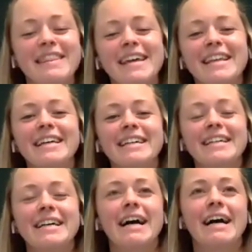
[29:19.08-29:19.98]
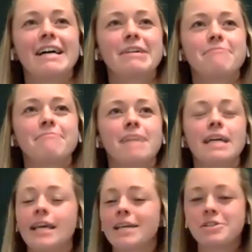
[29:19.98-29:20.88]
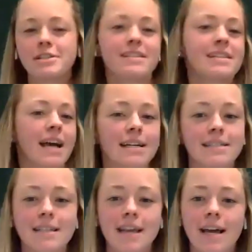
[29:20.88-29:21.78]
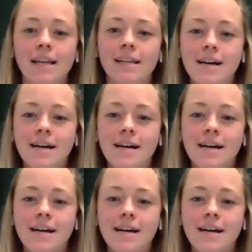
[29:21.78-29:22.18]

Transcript: And then again, just to tack onto that,